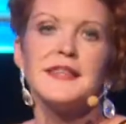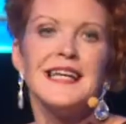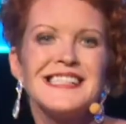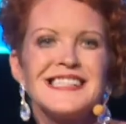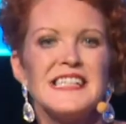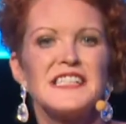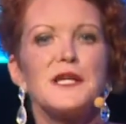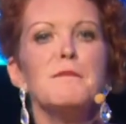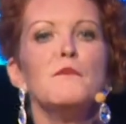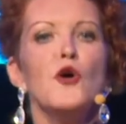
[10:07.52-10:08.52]
This is
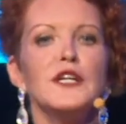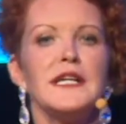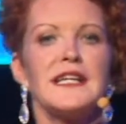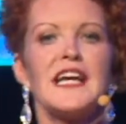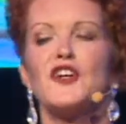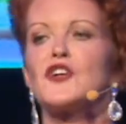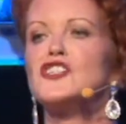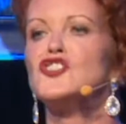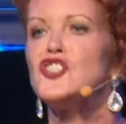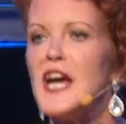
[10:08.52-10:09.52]
the money that you
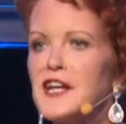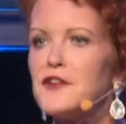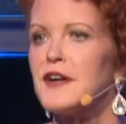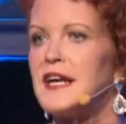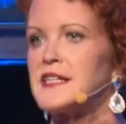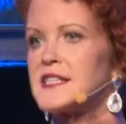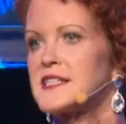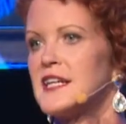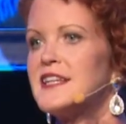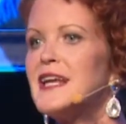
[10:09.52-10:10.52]
can
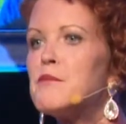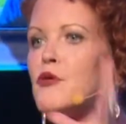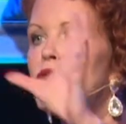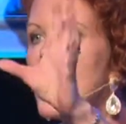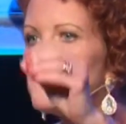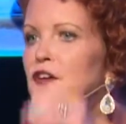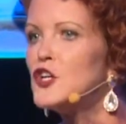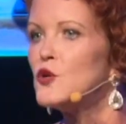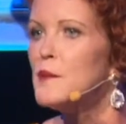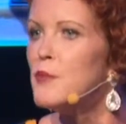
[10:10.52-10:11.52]
generate, the profit
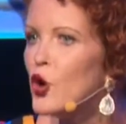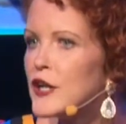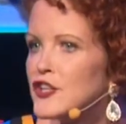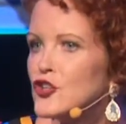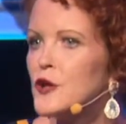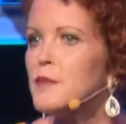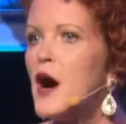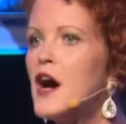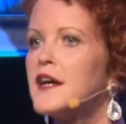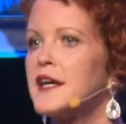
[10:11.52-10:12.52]
you can put in your
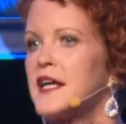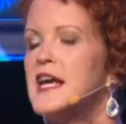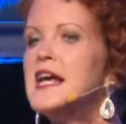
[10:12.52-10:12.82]
pocket.